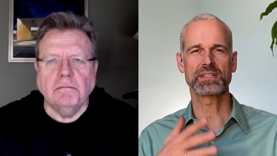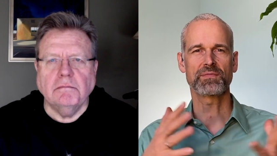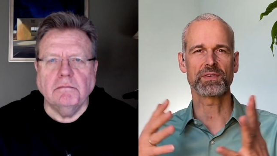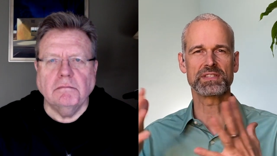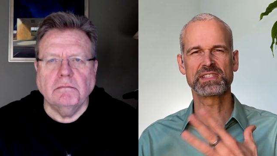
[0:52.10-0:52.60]
Speaker 1: what
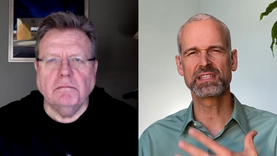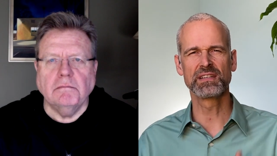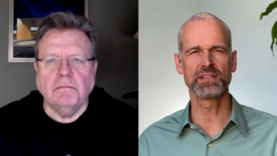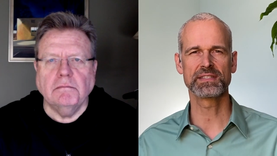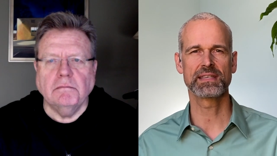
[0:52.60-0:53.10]
different
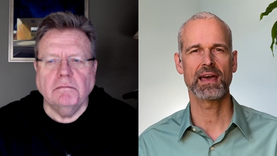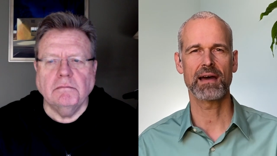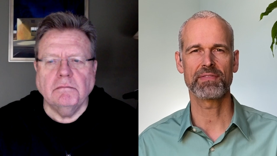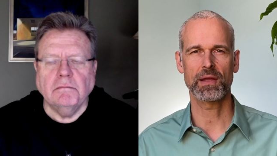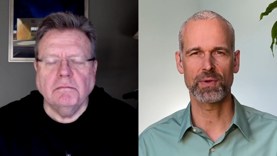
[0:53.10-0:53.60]
skills
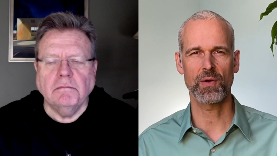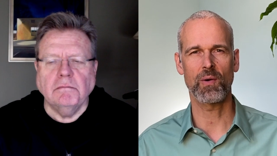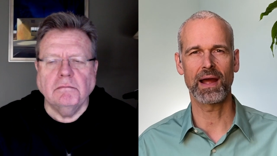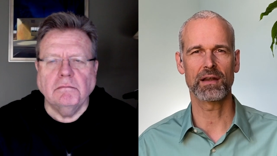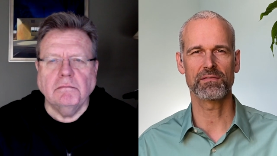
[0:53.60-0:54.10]
have they
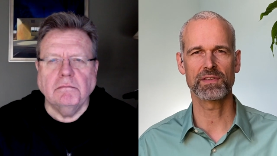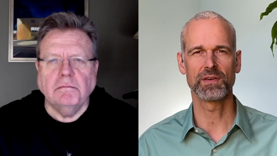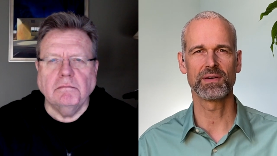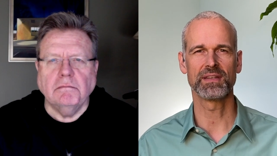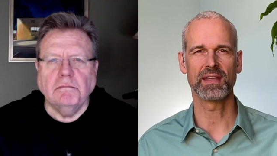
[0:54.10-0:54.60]
required of
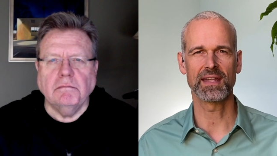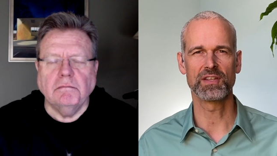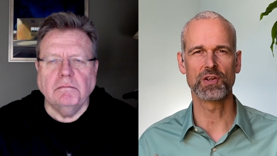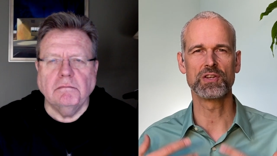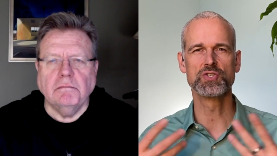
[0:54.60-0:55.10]
you, and
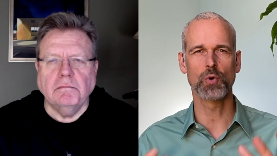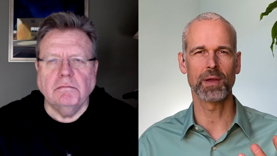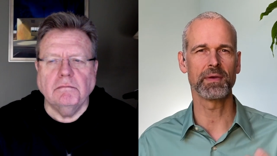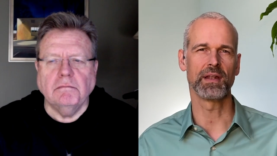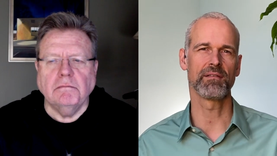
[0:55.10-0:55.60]
and your
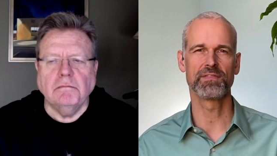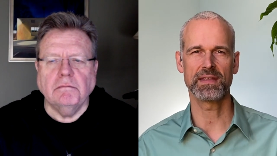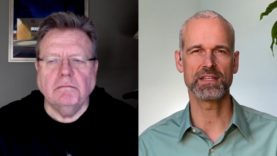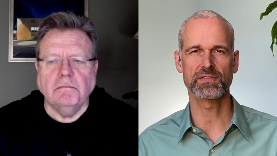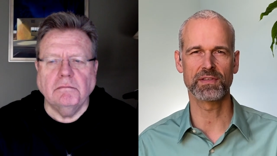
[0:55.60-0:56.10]
enjoyment of
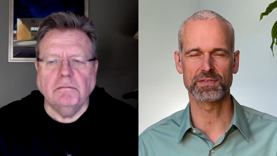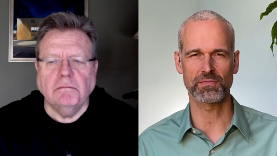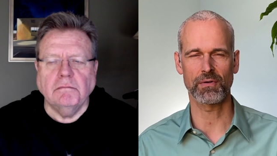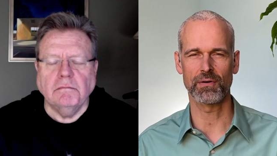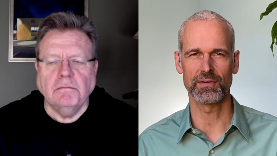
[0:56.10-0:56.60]
each of
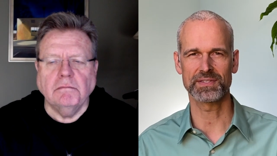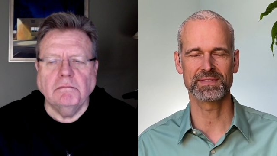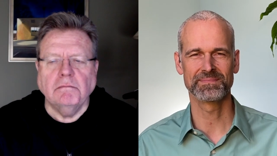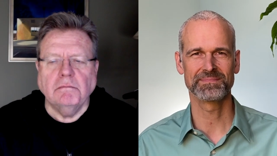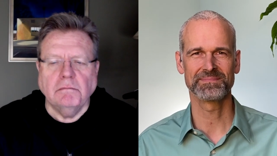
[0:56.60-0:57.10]
those
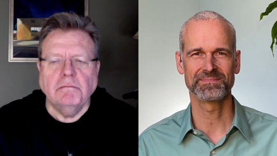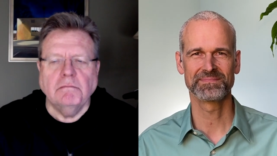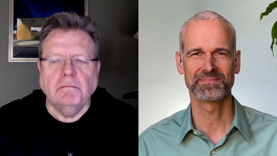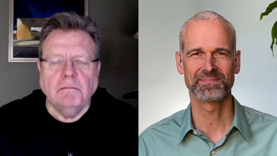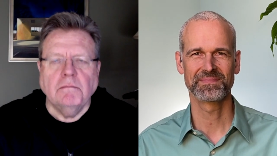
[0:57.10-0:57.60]
roles?
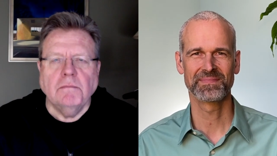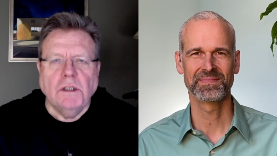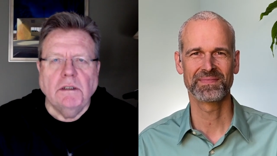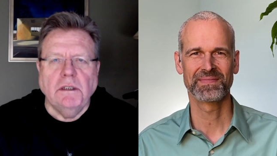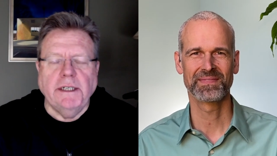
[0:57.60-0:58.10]

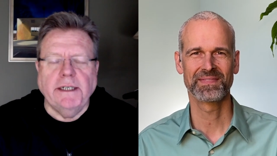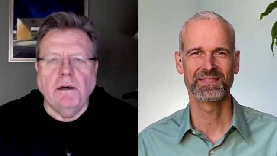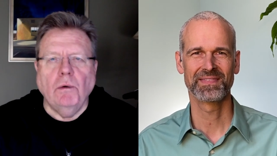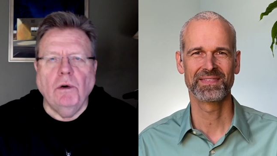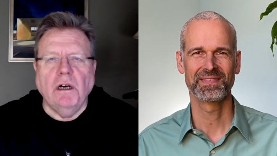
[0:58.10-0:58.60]
Speaker 2: Yeah,
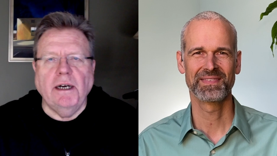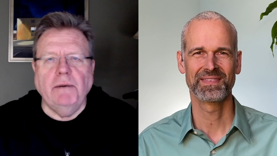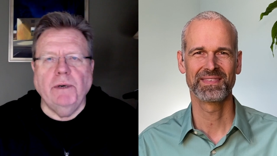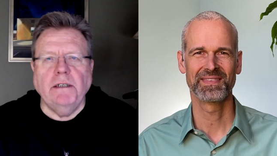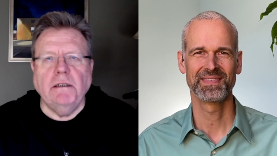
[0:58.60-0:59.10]
well, I
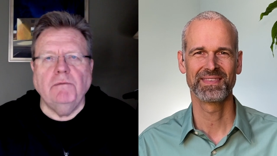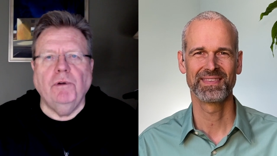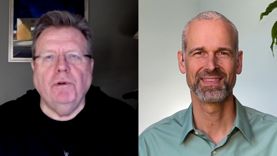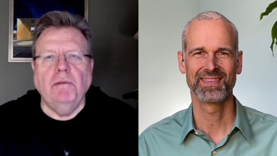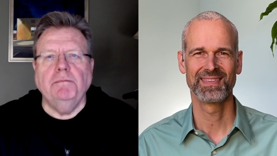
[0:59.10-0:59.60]
went
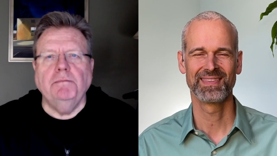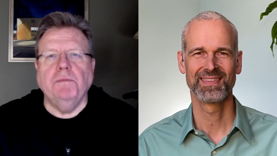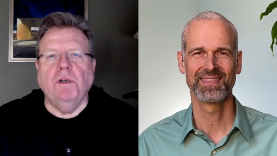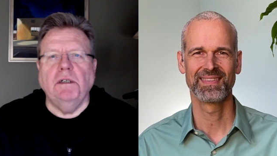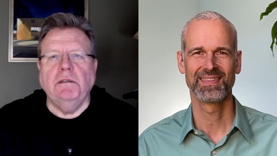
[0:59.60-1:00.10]
from
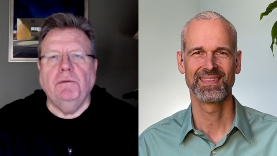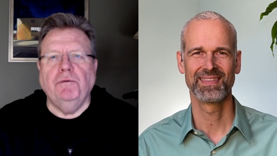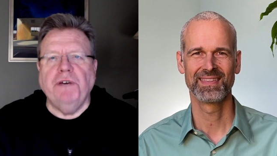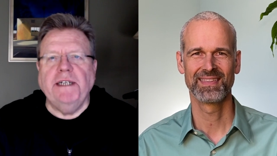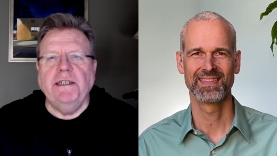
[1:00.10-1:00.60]
uh,
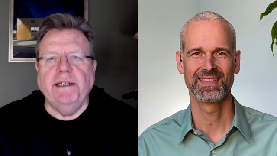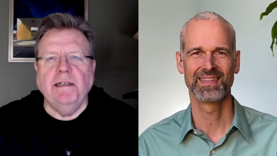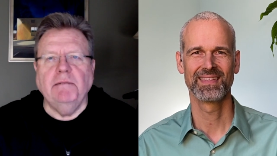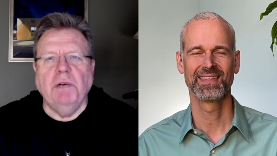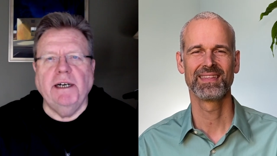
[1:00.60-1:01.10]
defending
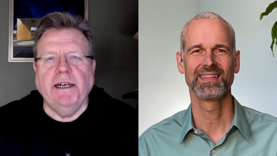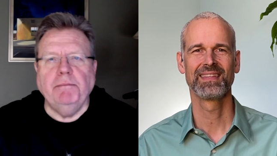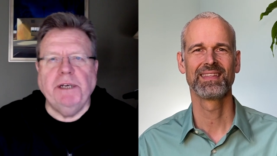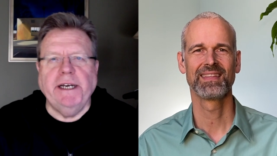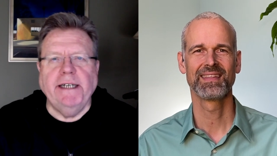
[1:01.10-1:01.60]
my
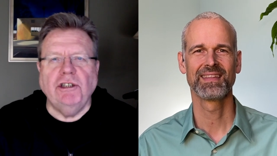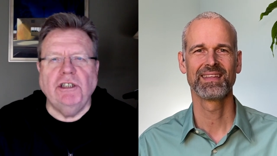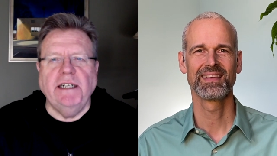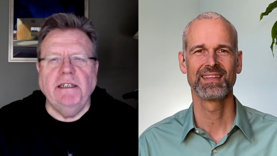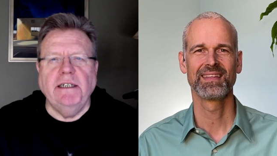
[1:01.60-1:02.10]

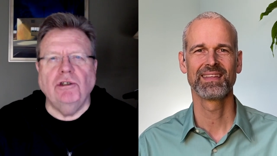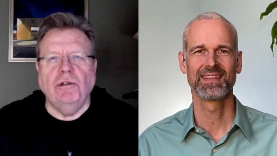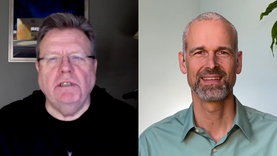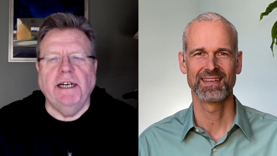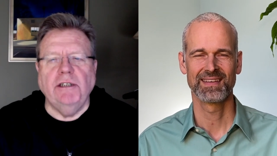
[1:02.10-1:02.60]
PhD
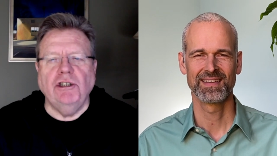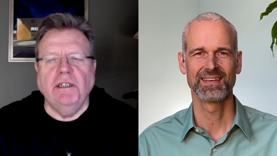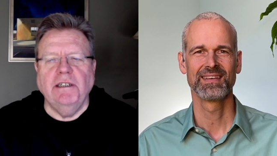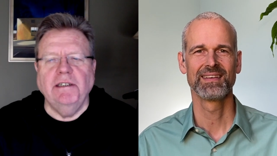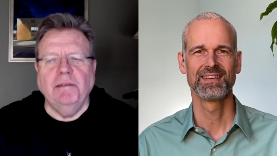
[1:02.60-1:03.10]
dissertation
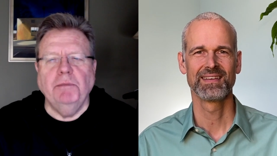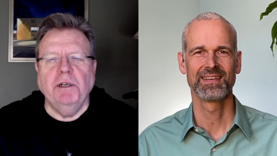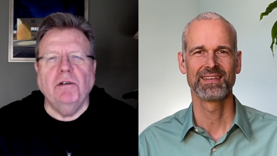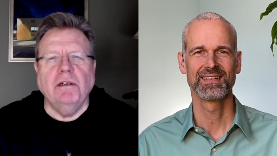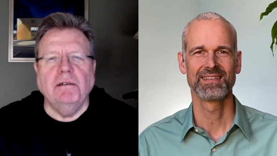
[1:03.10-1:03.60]
in the
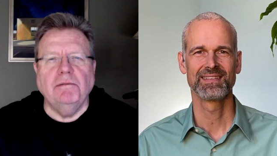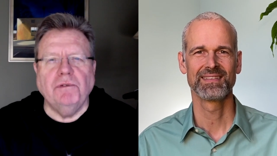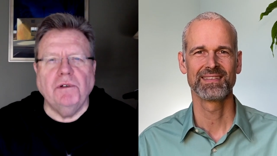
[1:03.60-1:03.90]
middle of